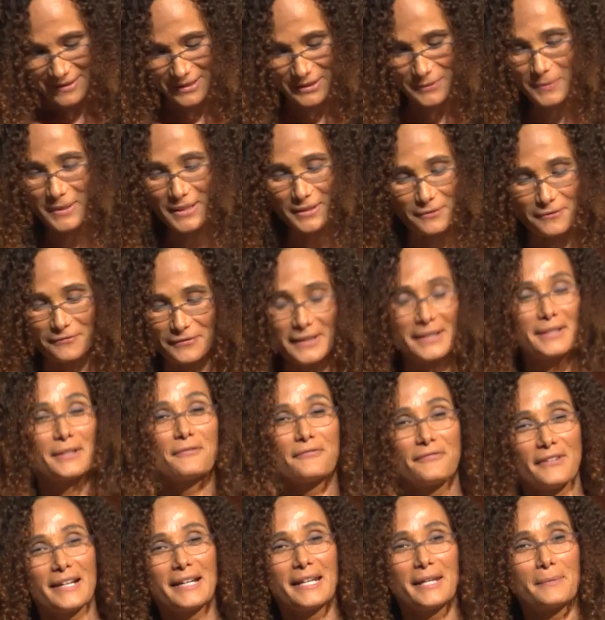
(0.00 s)
wasn't feeling
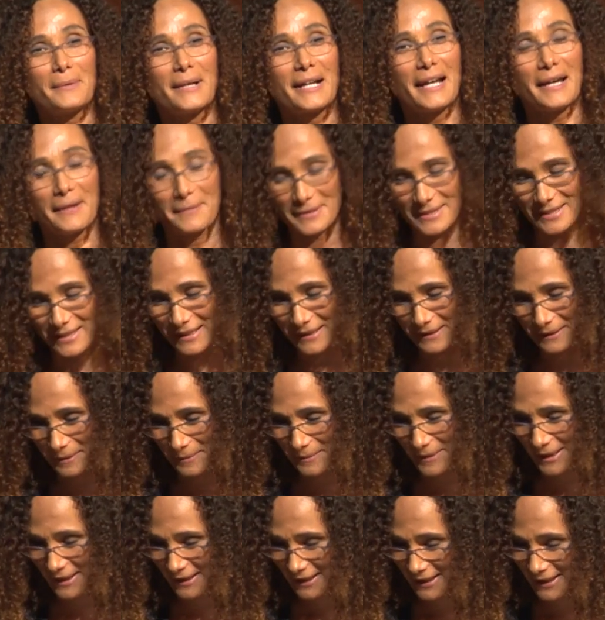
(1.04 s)
funny when I was thinking
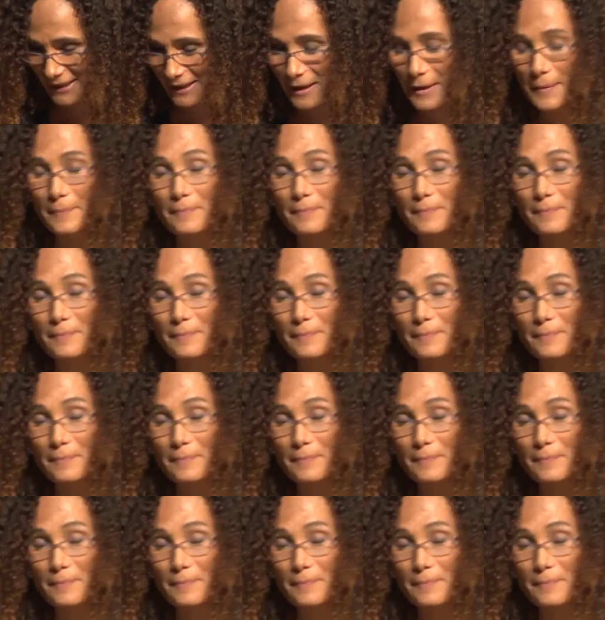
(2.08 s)
about it.